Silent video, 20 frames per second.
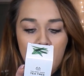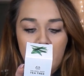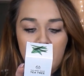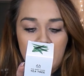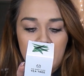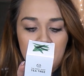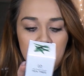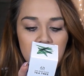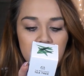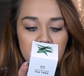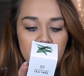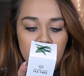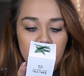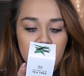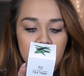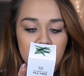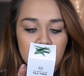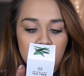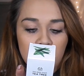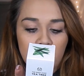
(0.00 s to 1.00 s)
and before
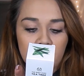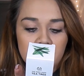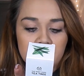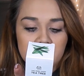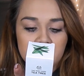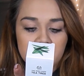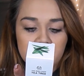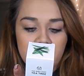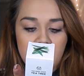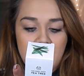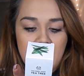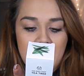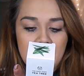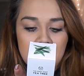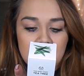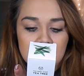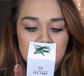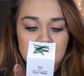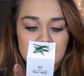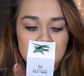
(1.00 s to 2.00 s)
you
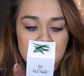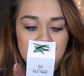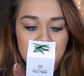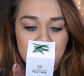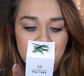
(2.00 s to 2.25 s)
moisturize.